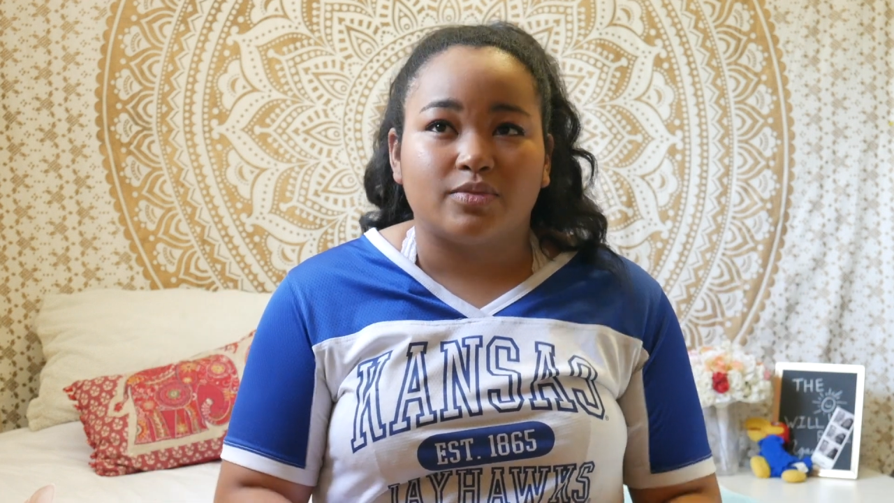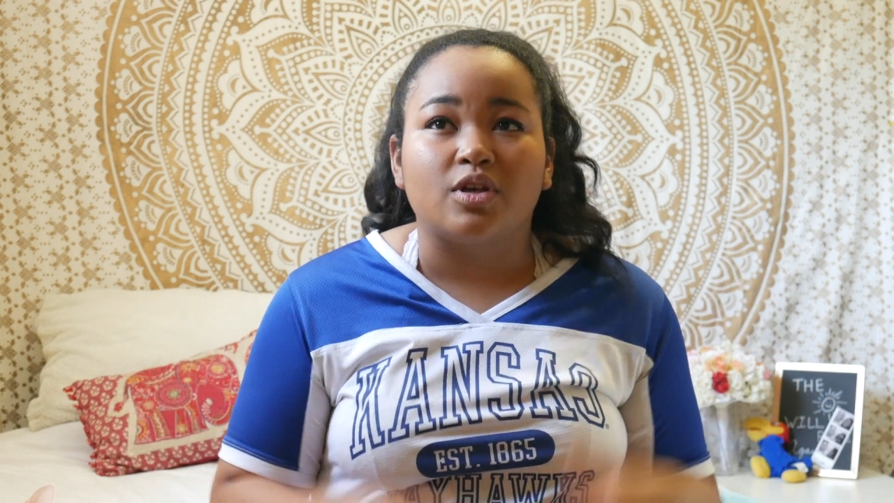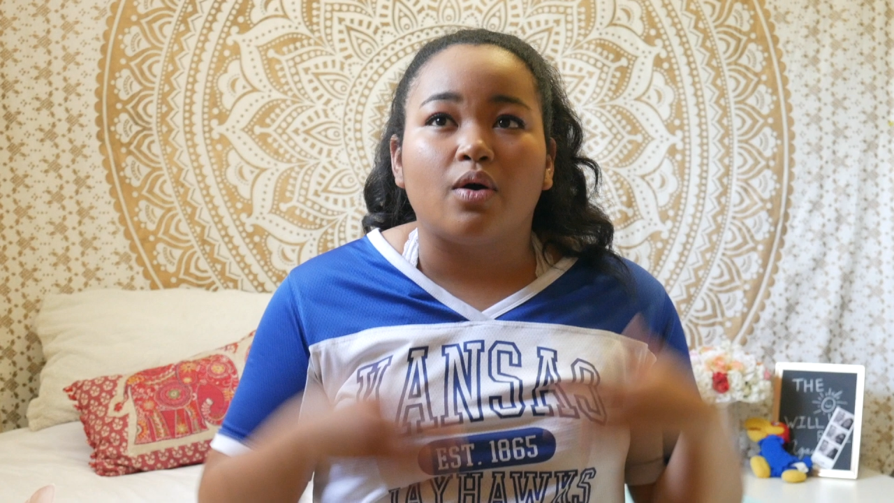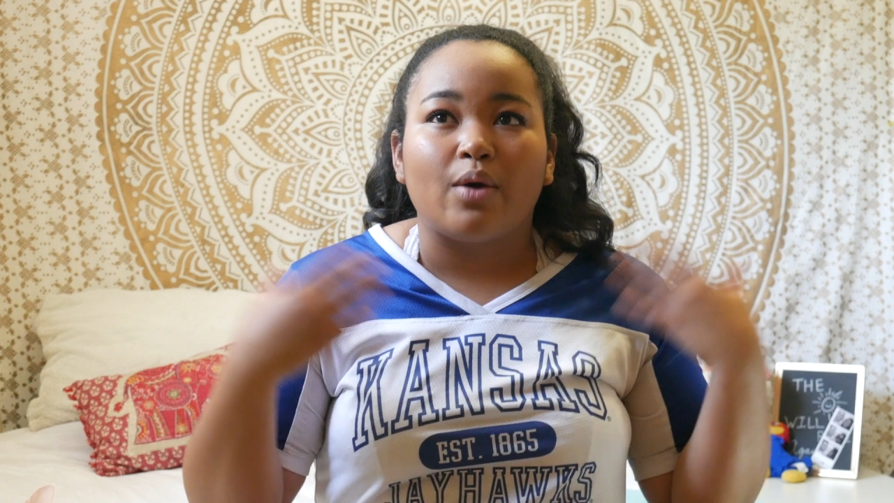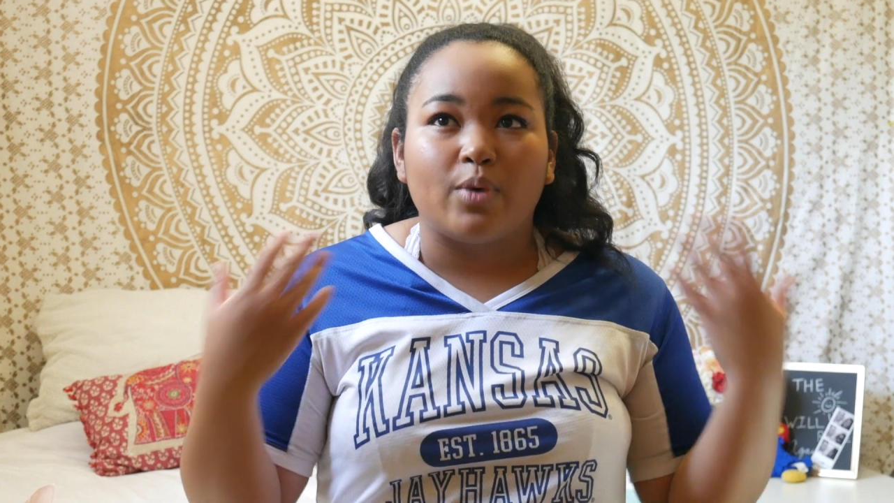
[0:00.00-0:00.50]

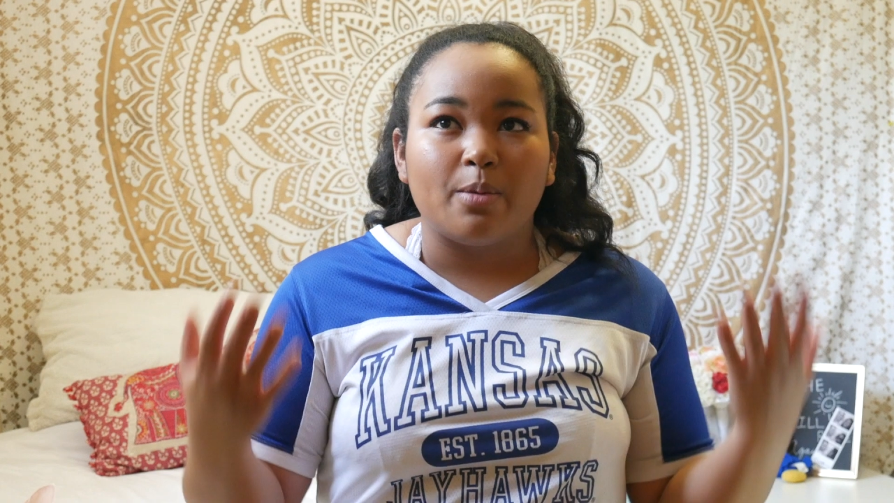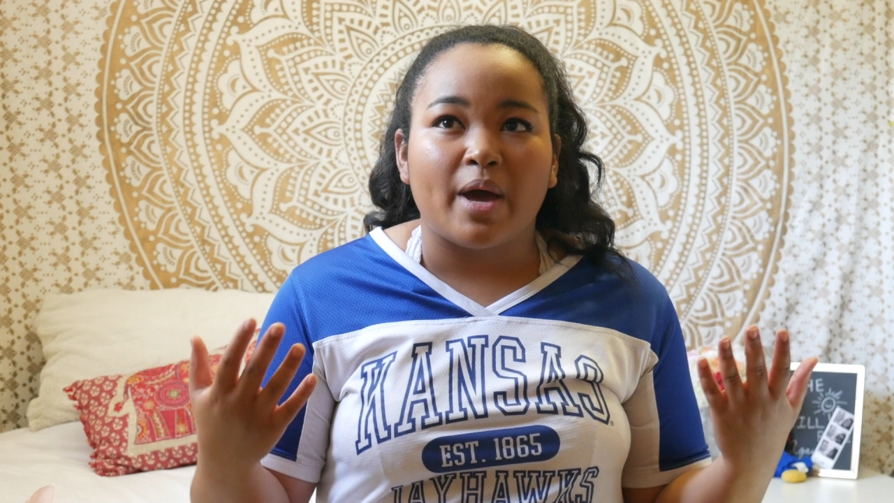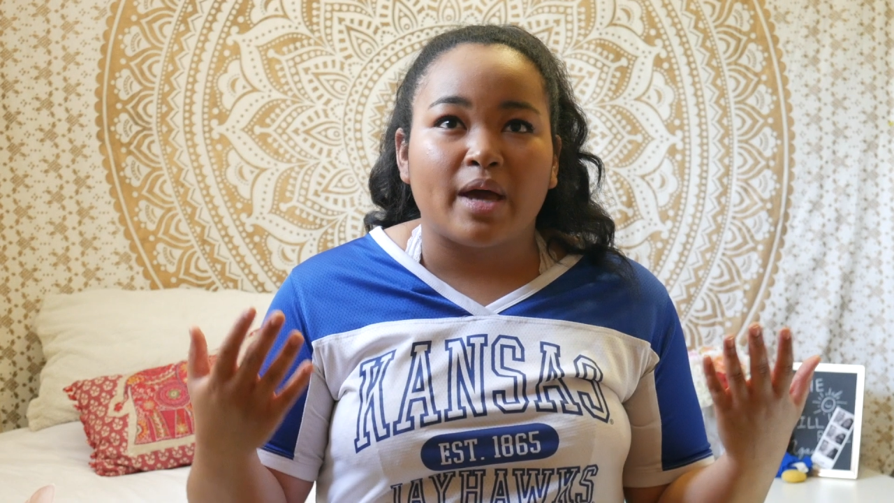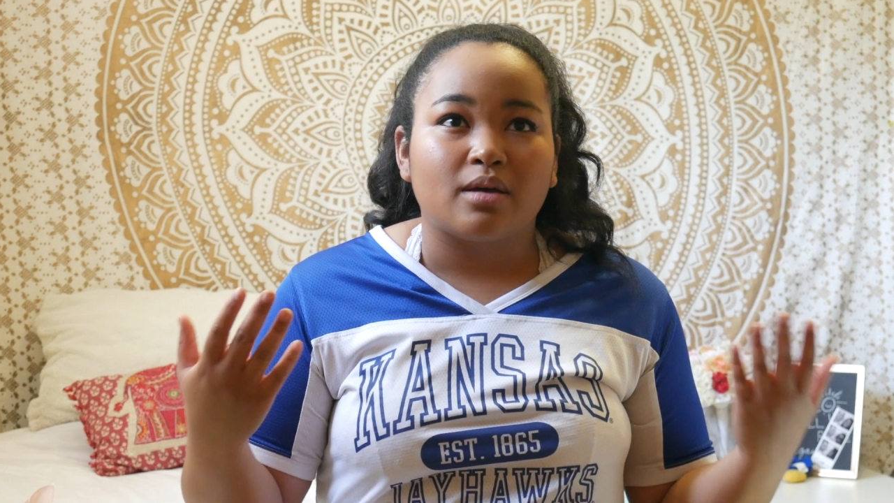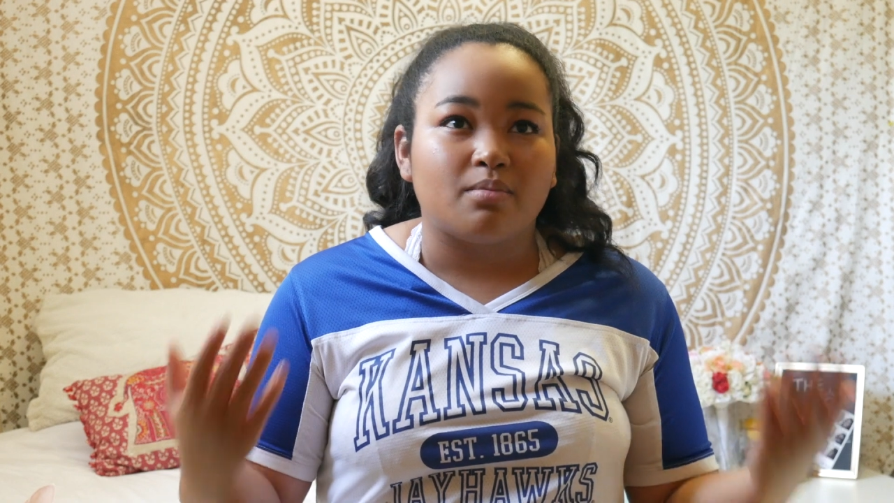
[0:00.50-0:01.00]
I went
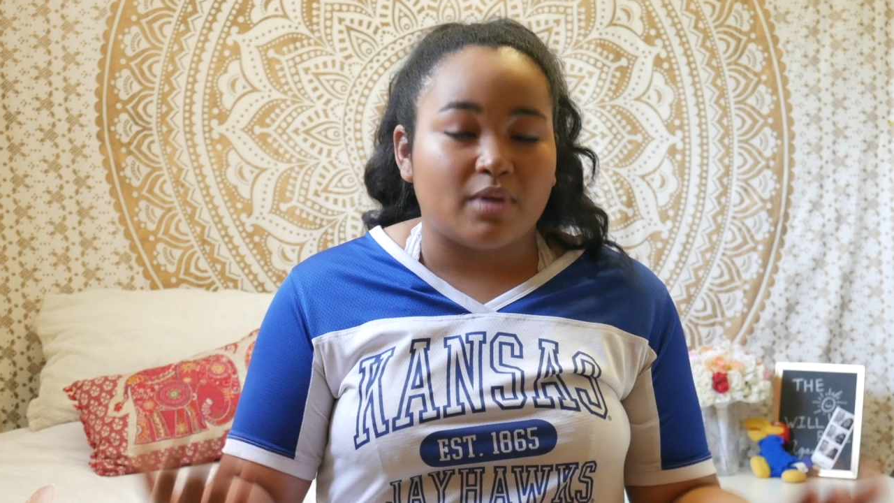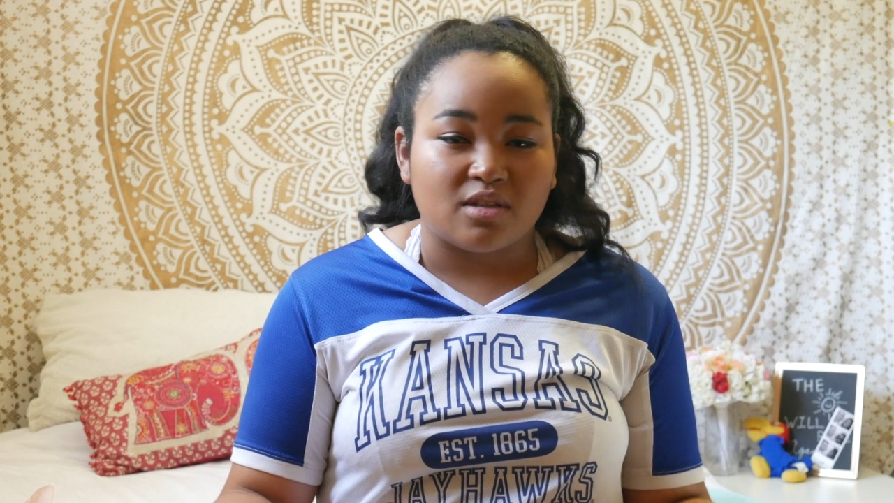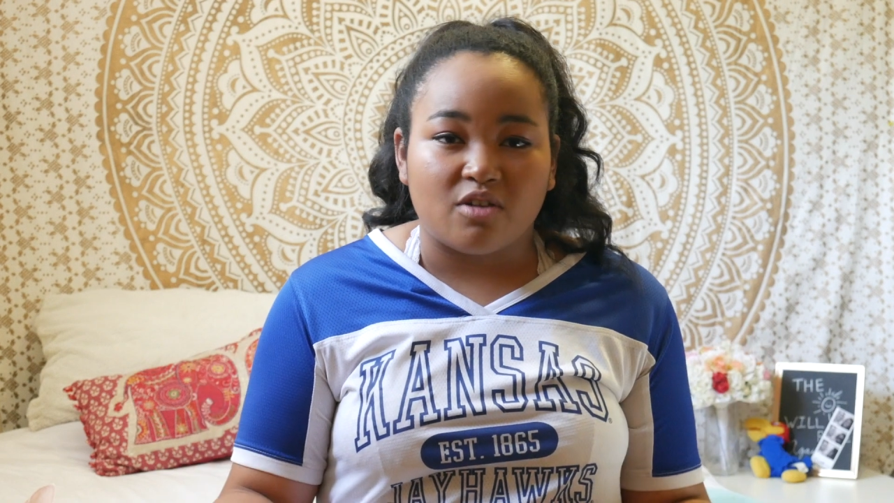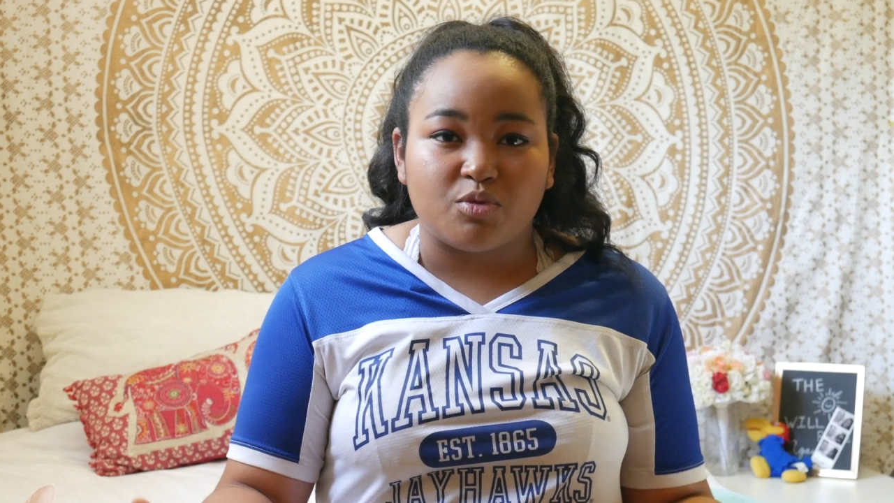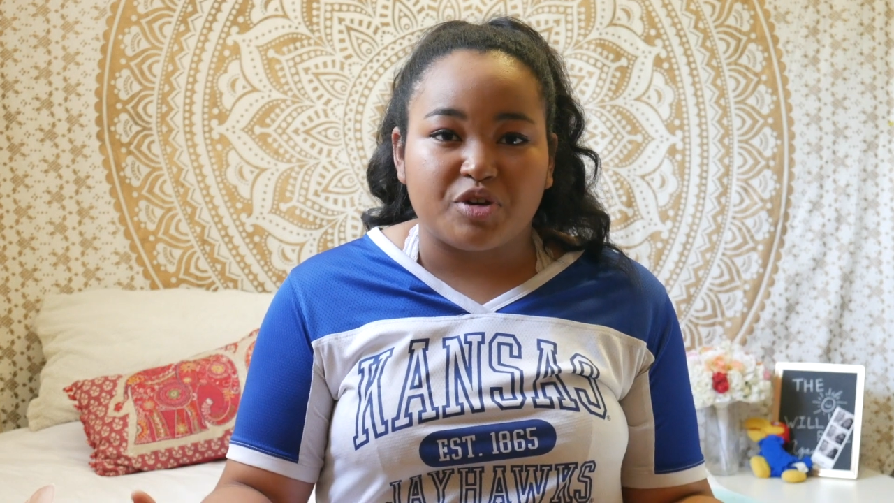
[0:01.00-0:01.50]
back my
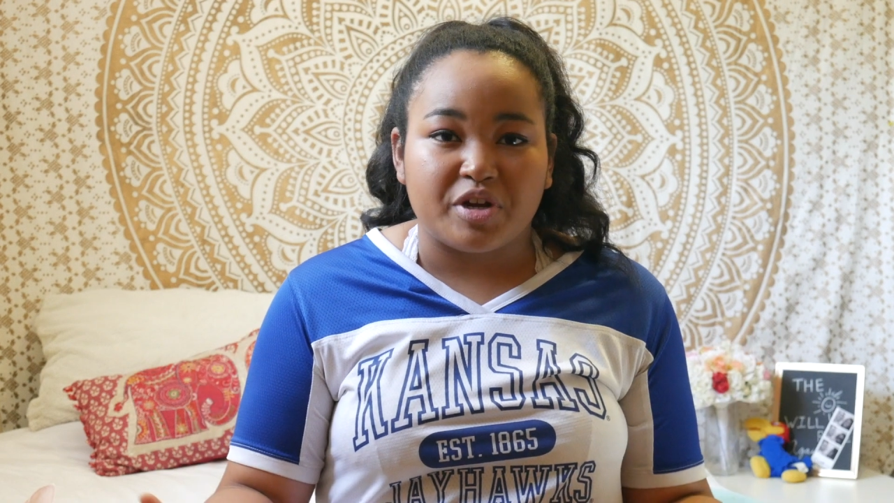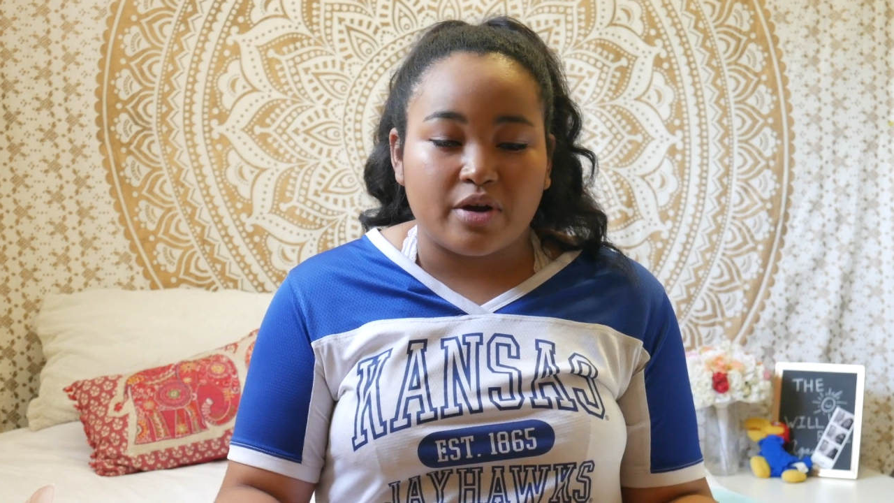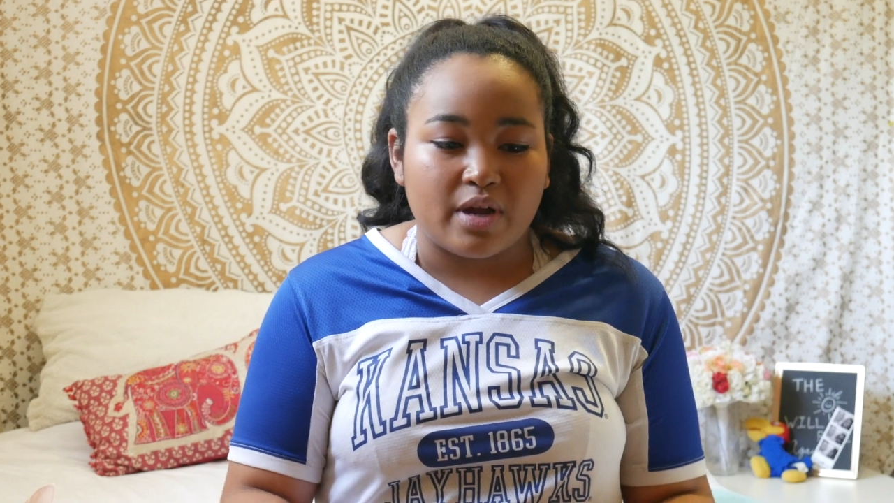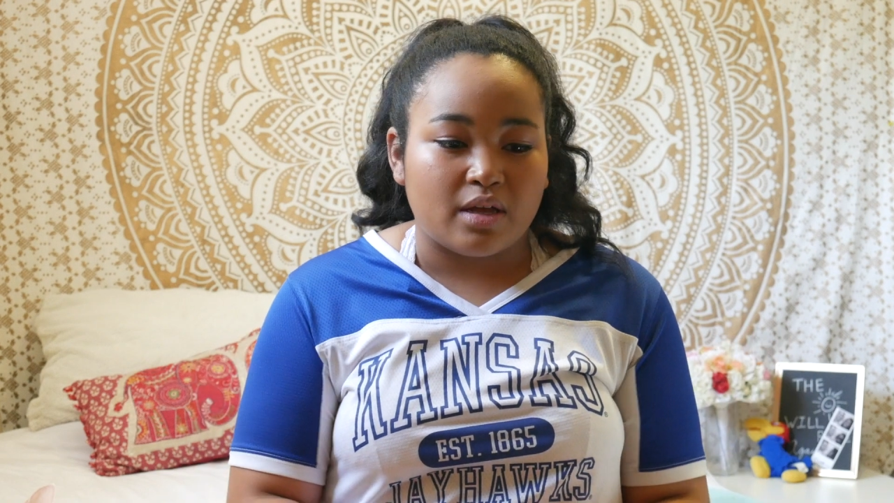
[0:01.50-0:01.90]
sophomore year